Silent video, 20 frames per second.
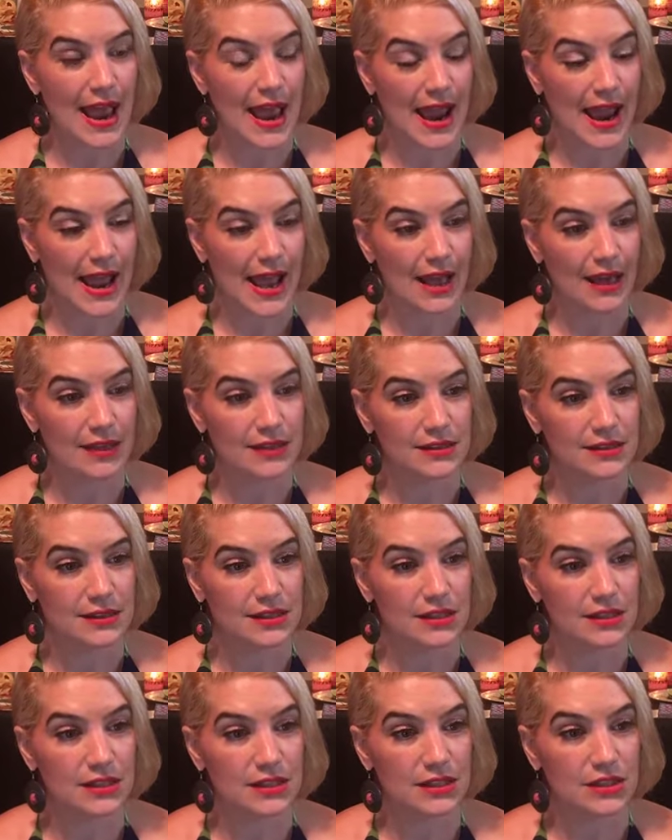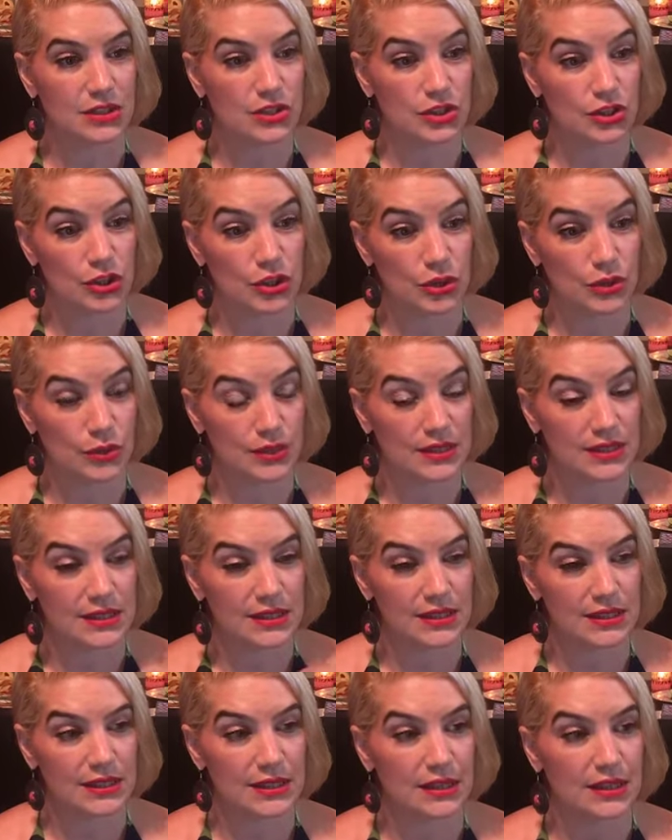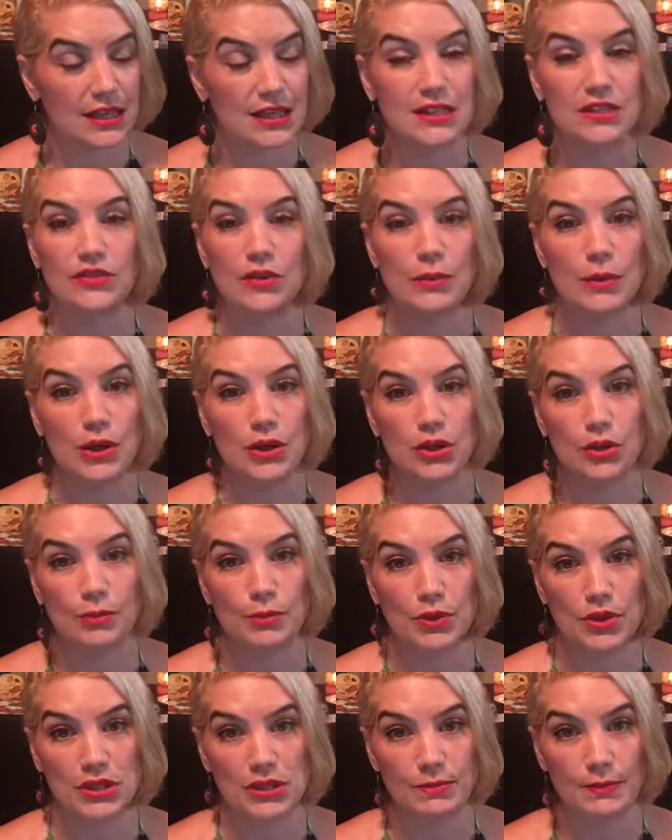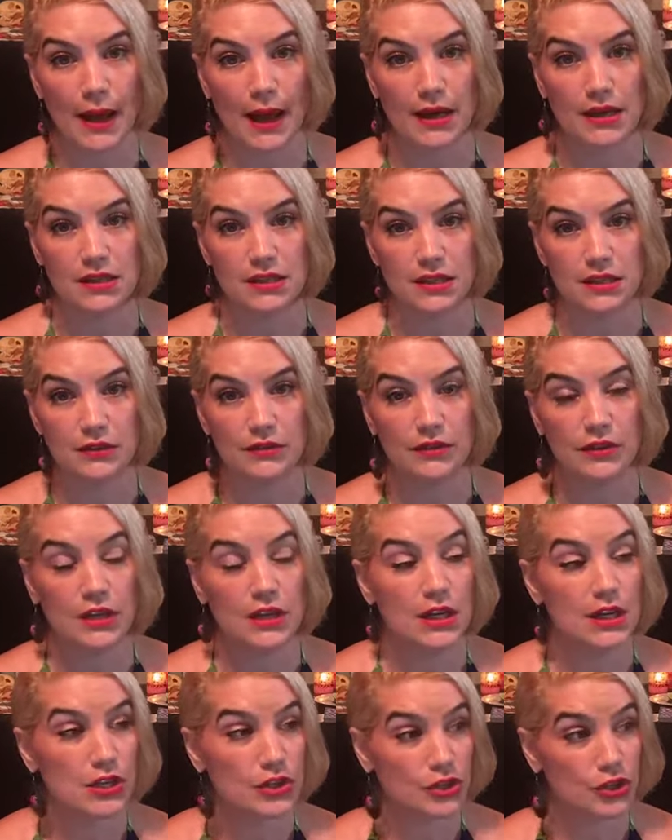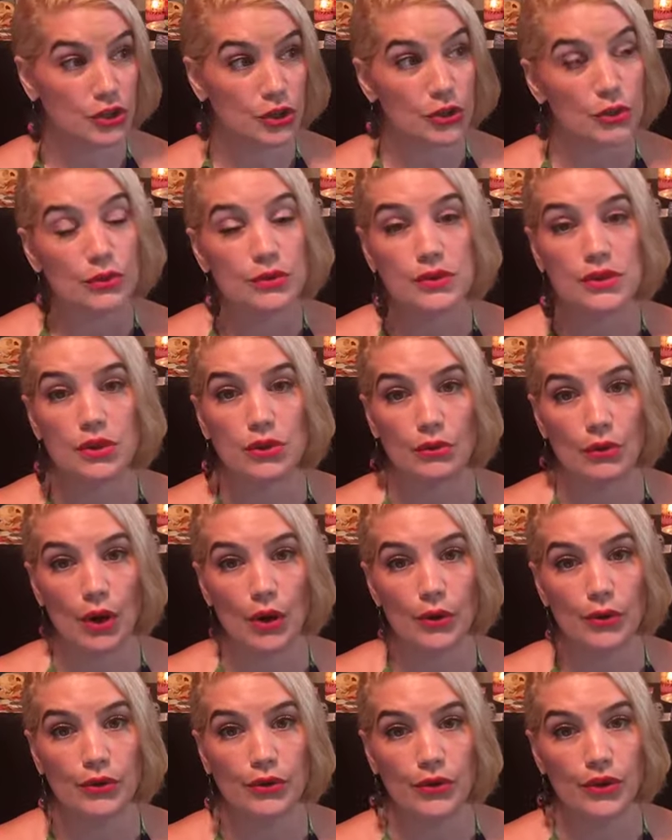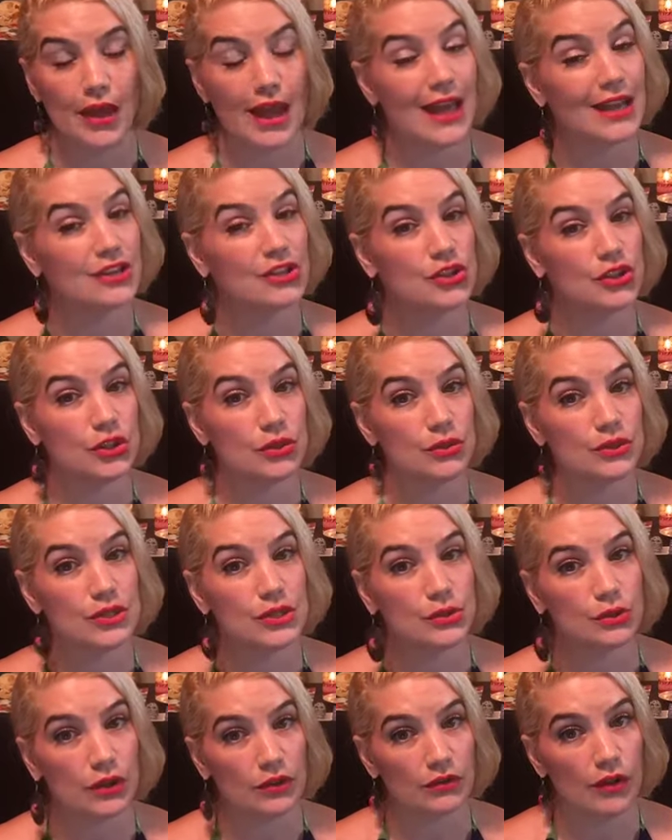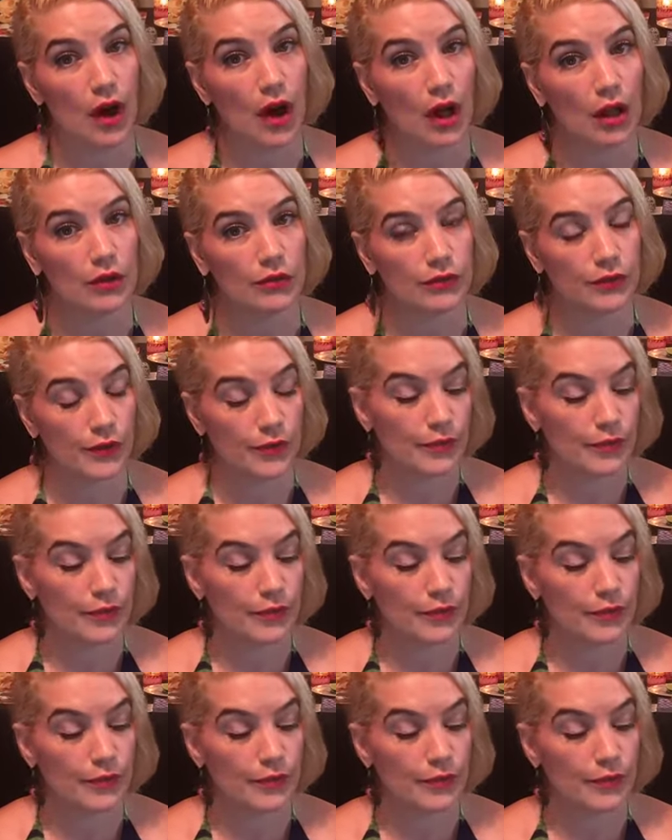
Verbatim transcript: and choose to see things from a new perspective, choose growth, and choose to evolve.